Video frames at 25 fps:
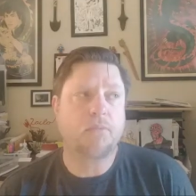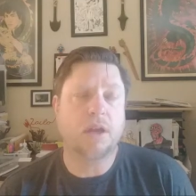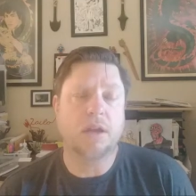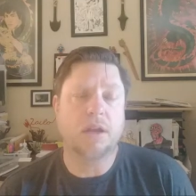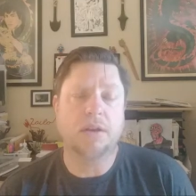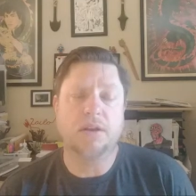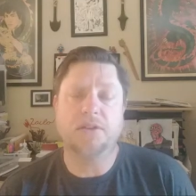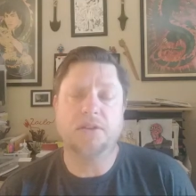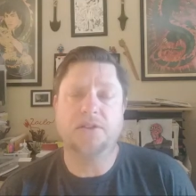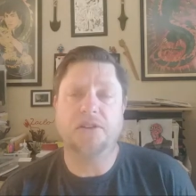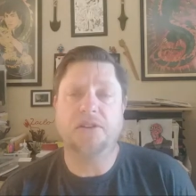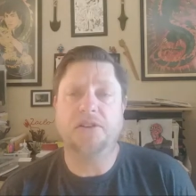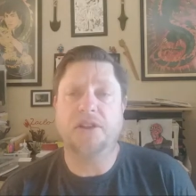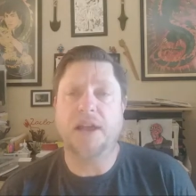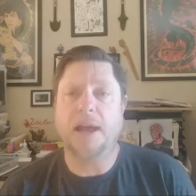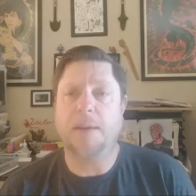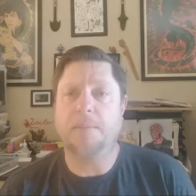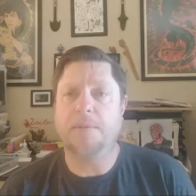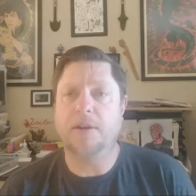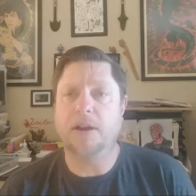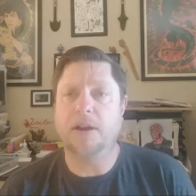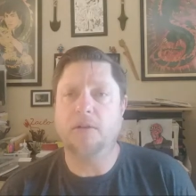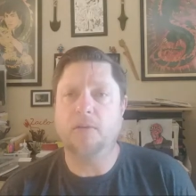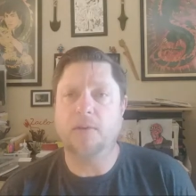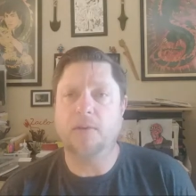Does this
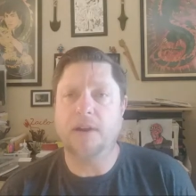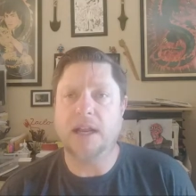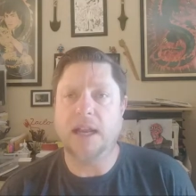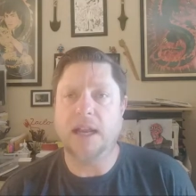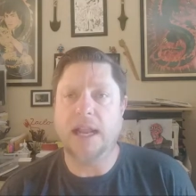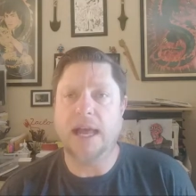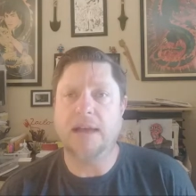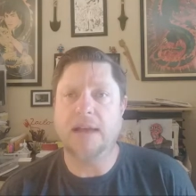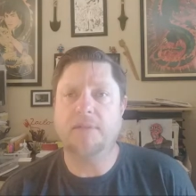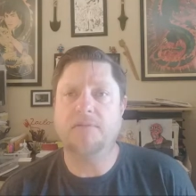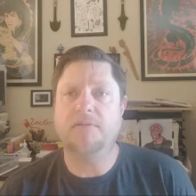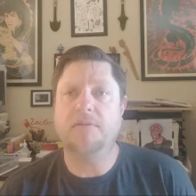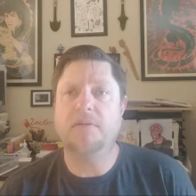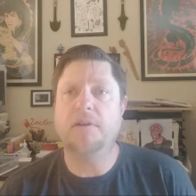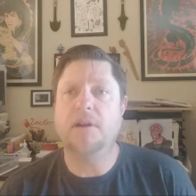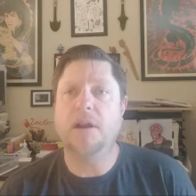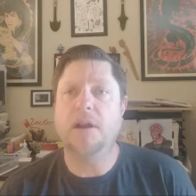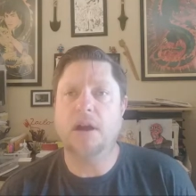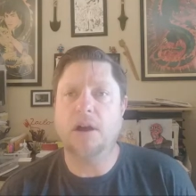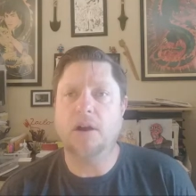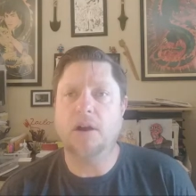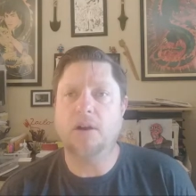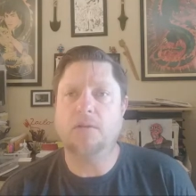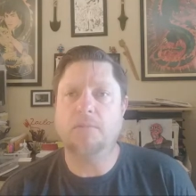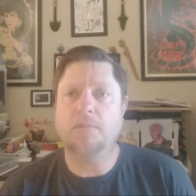happen in real life?
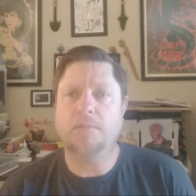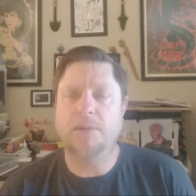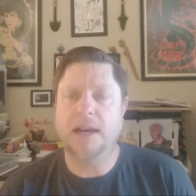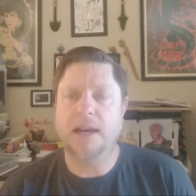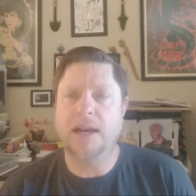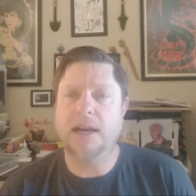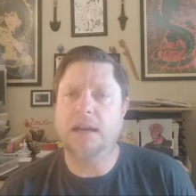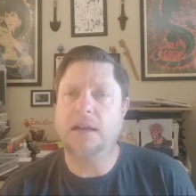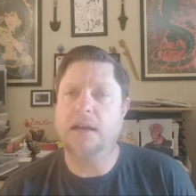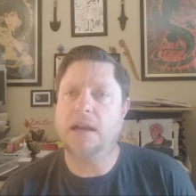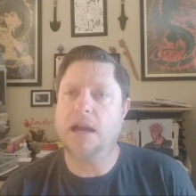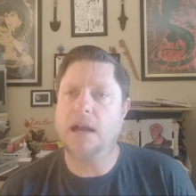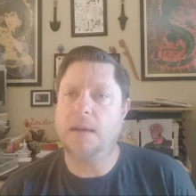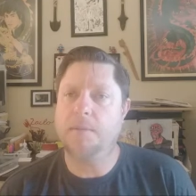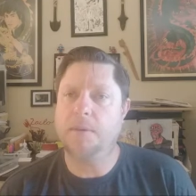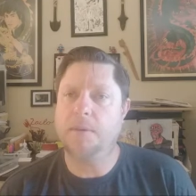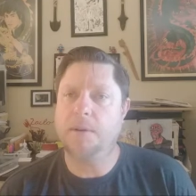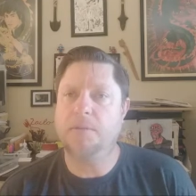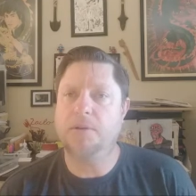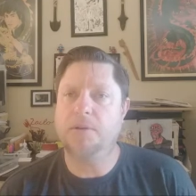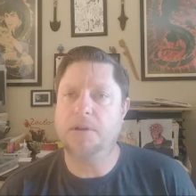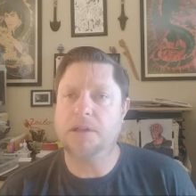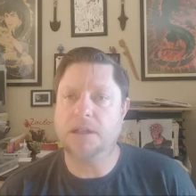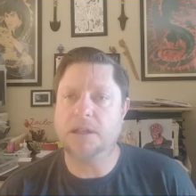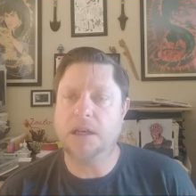No, but in comic
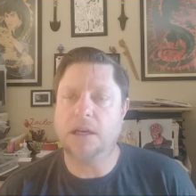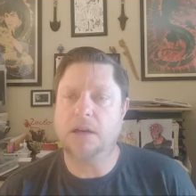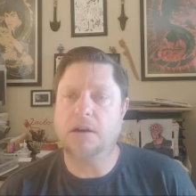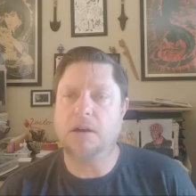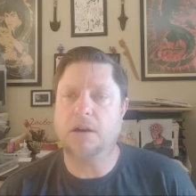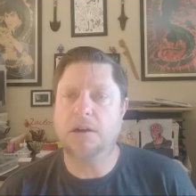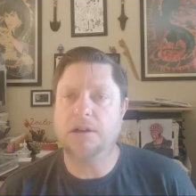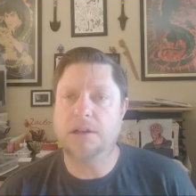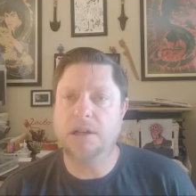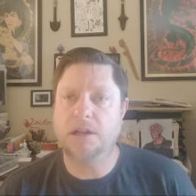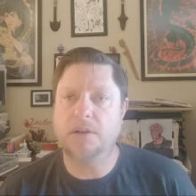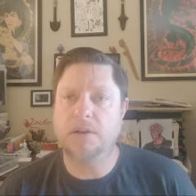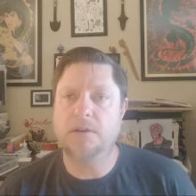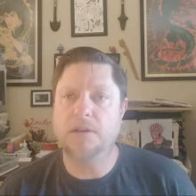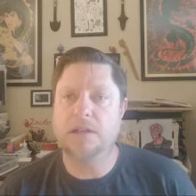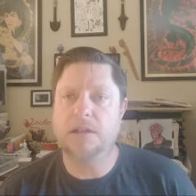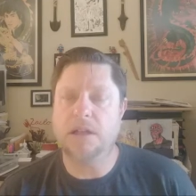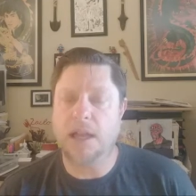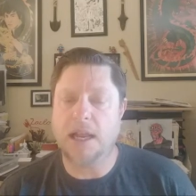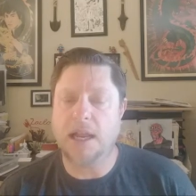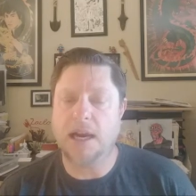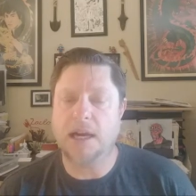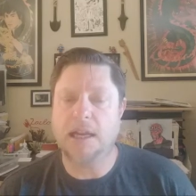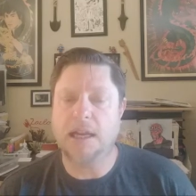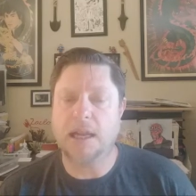books and in cartoons, a
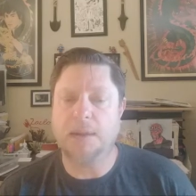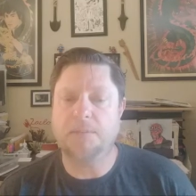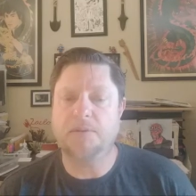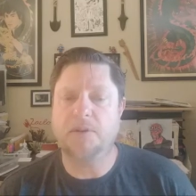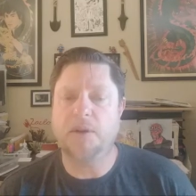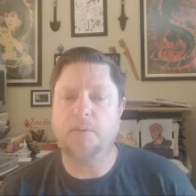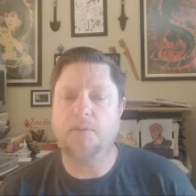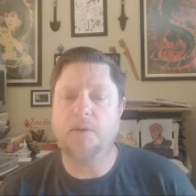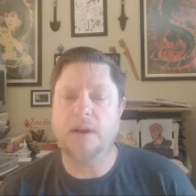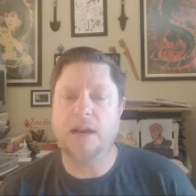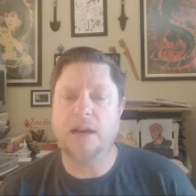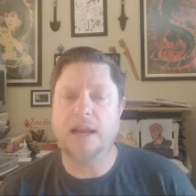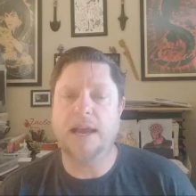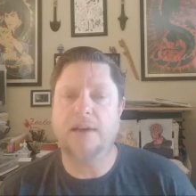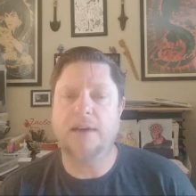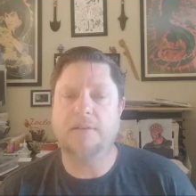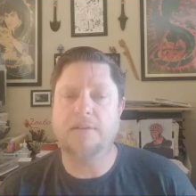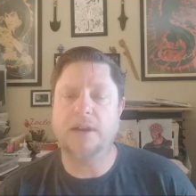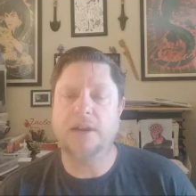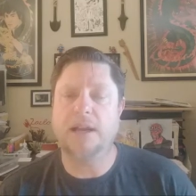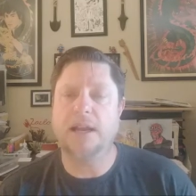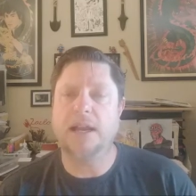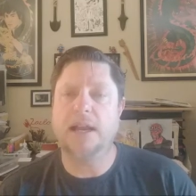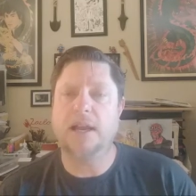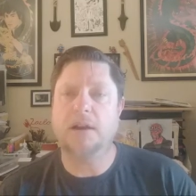lot of times they want to have
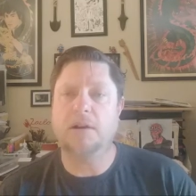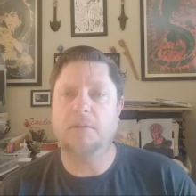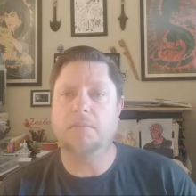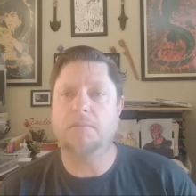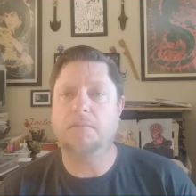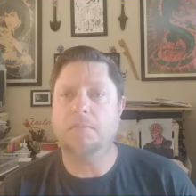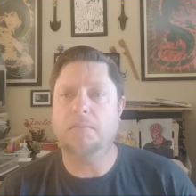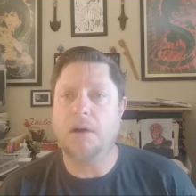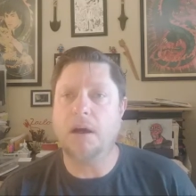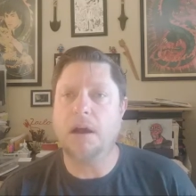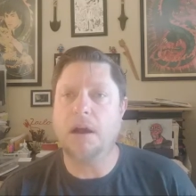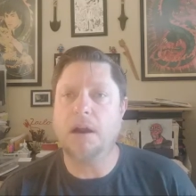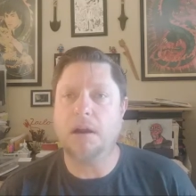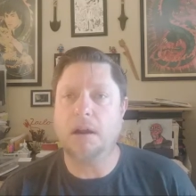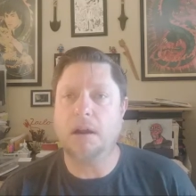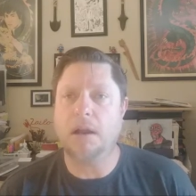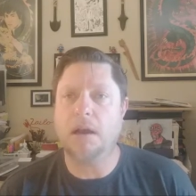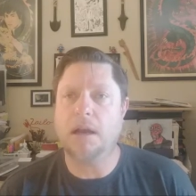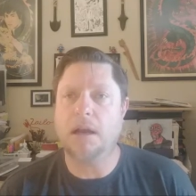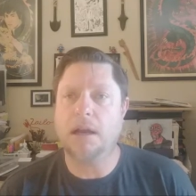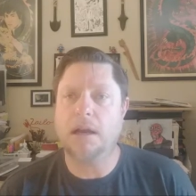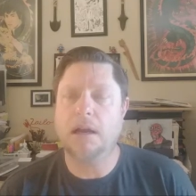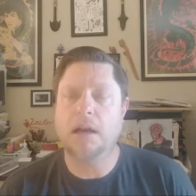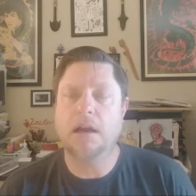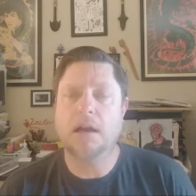an inner
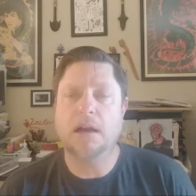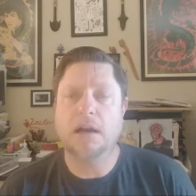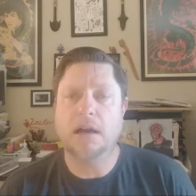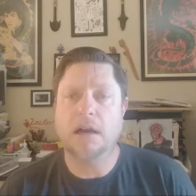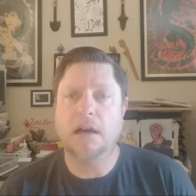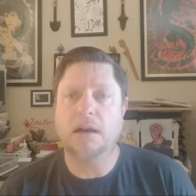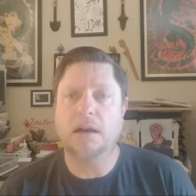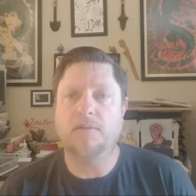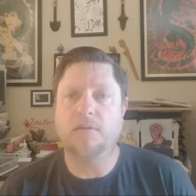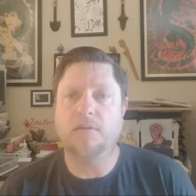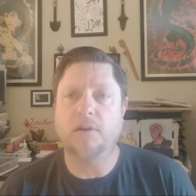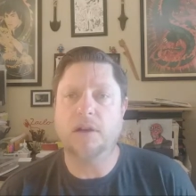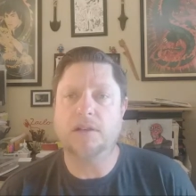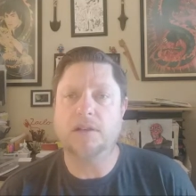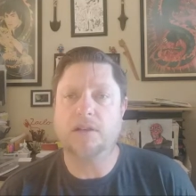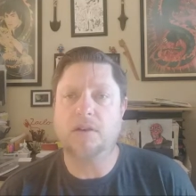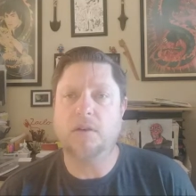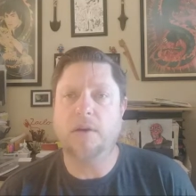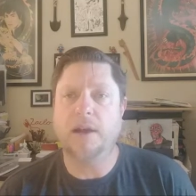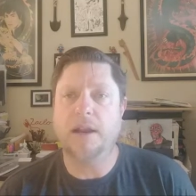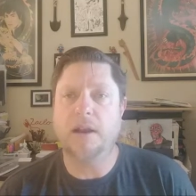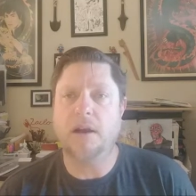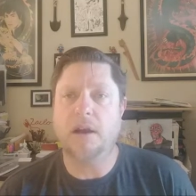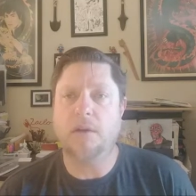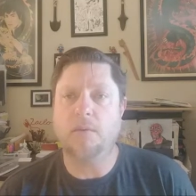monologue of what's
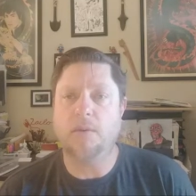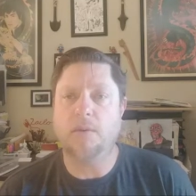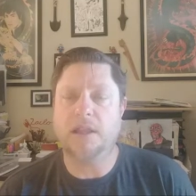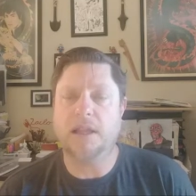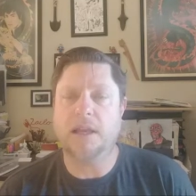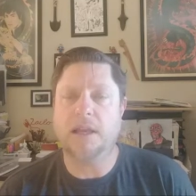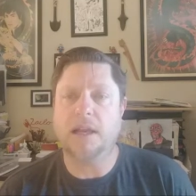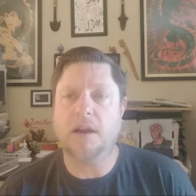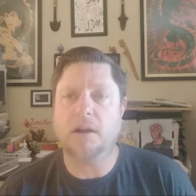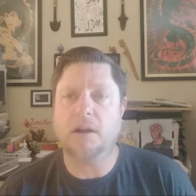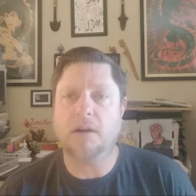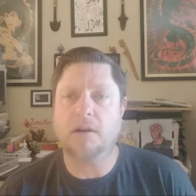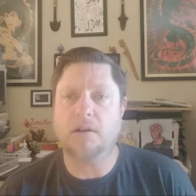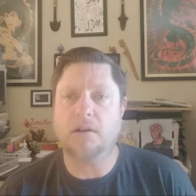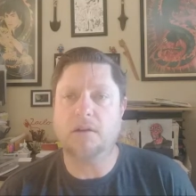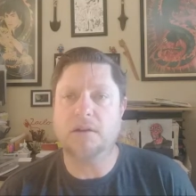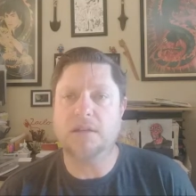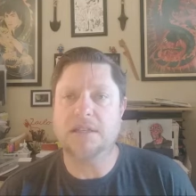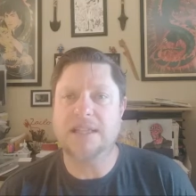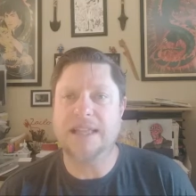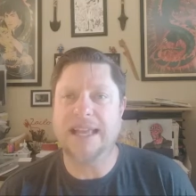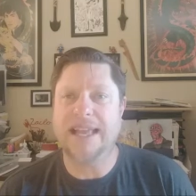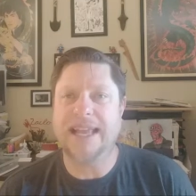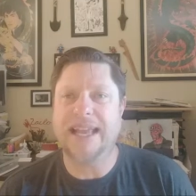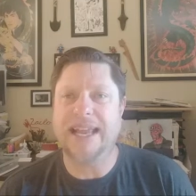going on, what the character
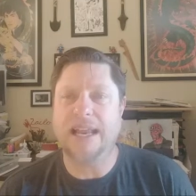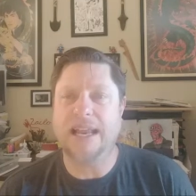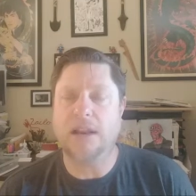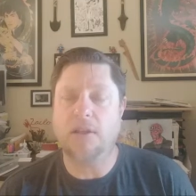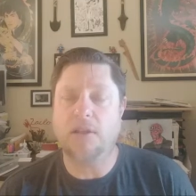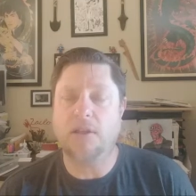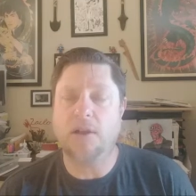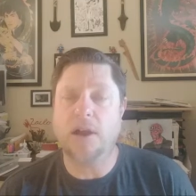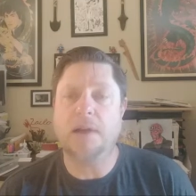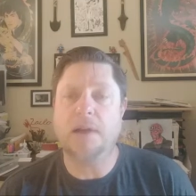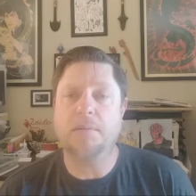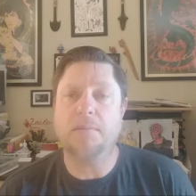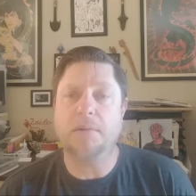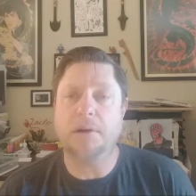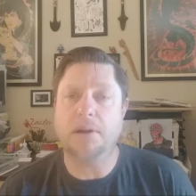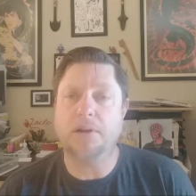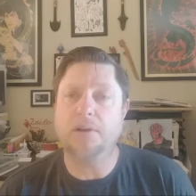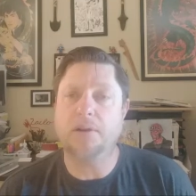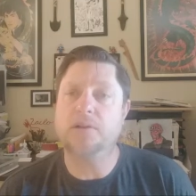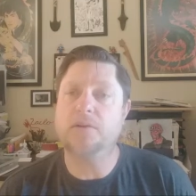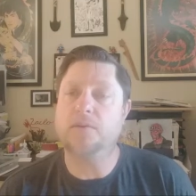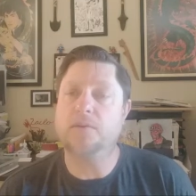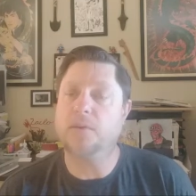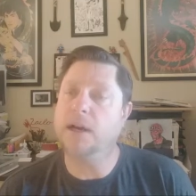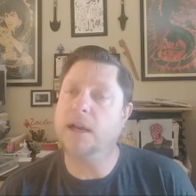is thinking. Thought
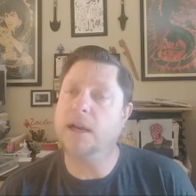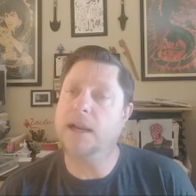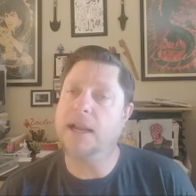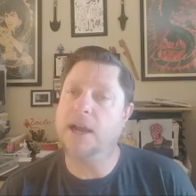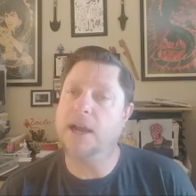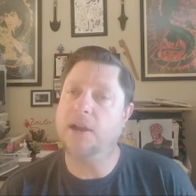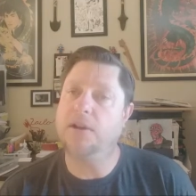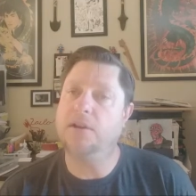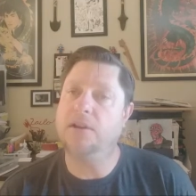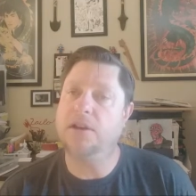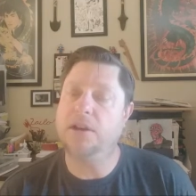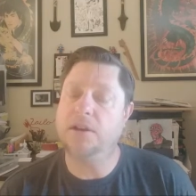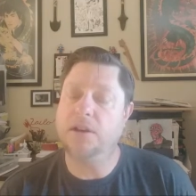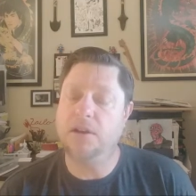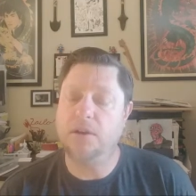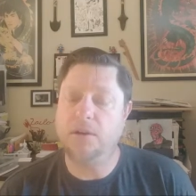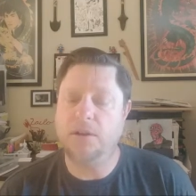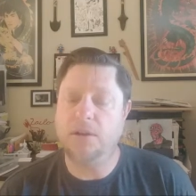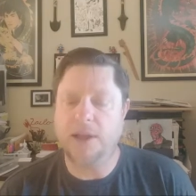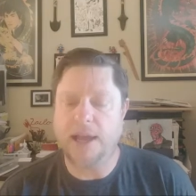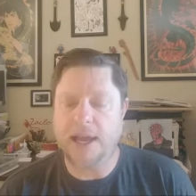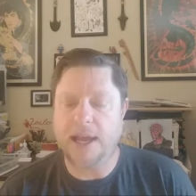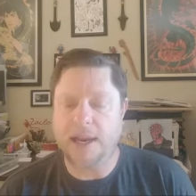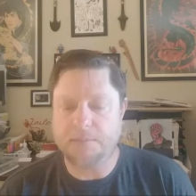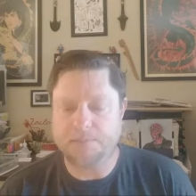balloons would allow you to do
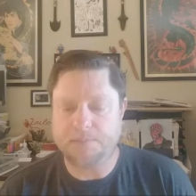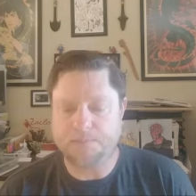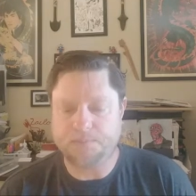that.